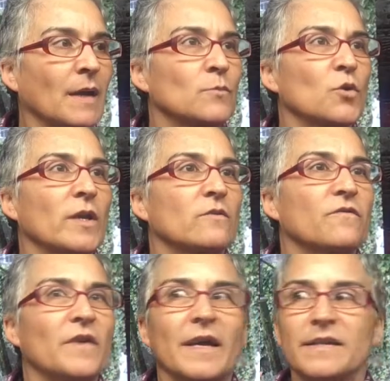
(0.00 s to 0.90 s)
trying to
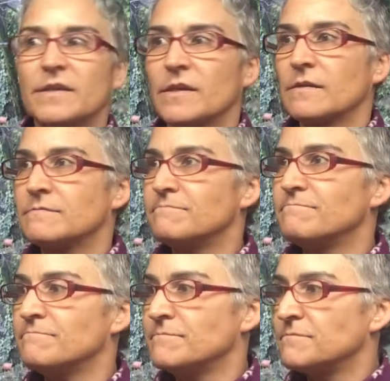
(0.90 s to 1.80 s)
find
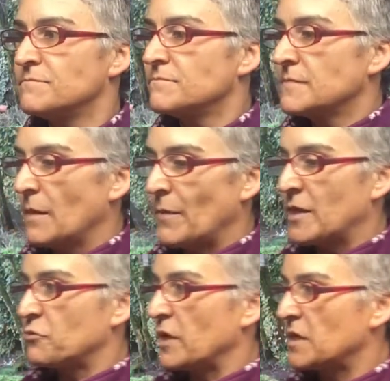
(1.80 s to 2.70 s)
a
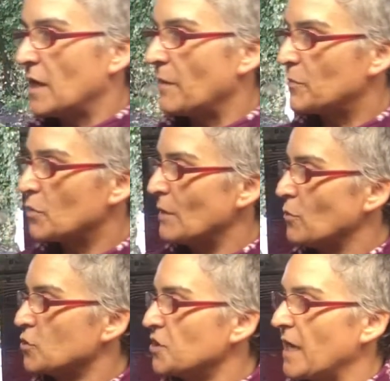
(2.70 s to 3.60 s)
measuring tape to double
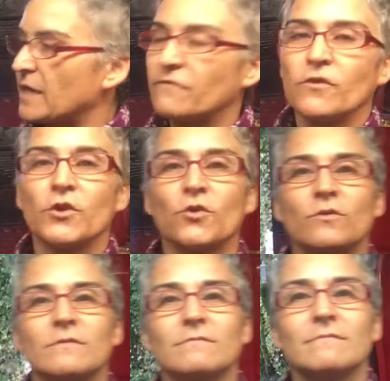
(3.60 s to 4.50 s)
check for you,
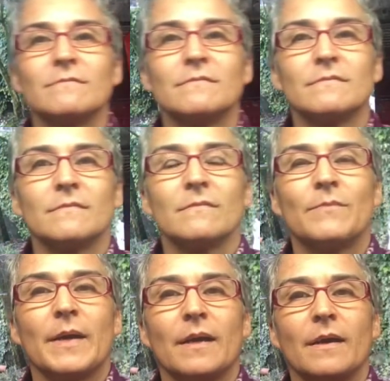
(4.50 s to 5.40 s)

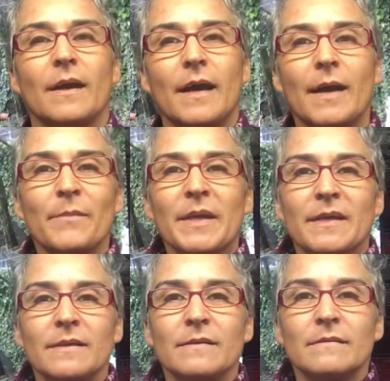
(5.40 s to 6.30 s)
but I'm
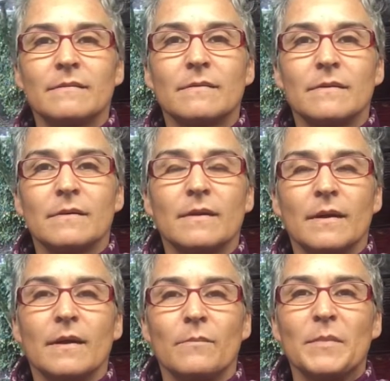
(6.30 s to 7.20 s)
in
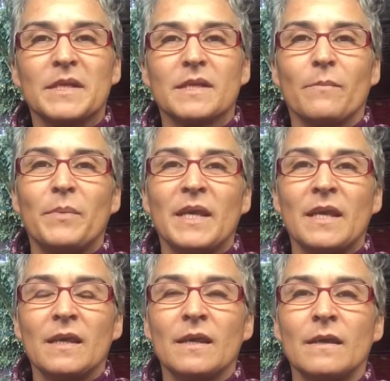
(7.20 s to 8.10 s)
Mr.
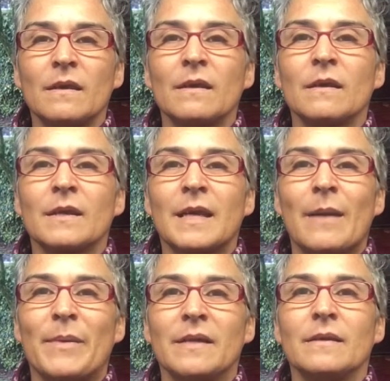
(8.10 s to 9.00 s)
B
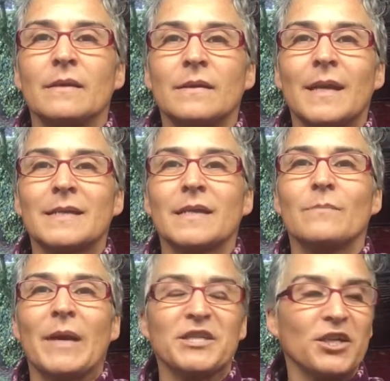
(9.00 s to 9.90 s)
cabin, not in
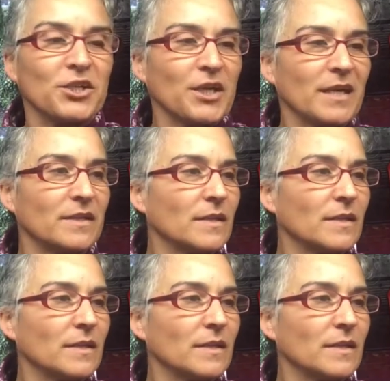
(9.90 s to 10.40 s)
my she shed.